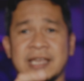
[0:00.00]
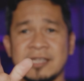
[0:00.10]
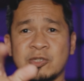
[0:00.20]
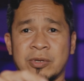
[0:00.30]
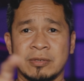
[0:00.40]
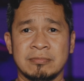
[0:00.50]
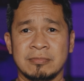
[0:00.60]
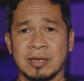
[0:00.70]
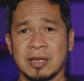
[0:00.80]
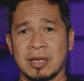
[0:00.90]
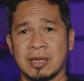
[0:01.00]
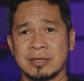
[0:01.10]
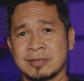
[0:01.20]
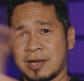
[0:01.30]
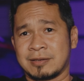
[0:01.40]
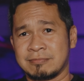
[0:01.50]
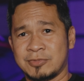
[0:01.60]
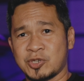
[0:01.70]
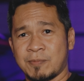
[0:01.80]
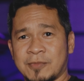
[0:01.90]
like this one,
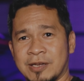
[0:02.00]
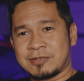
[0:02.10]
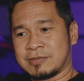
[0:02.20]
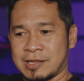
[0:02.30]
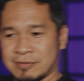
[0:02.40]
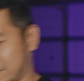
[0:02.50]
jump cut to it.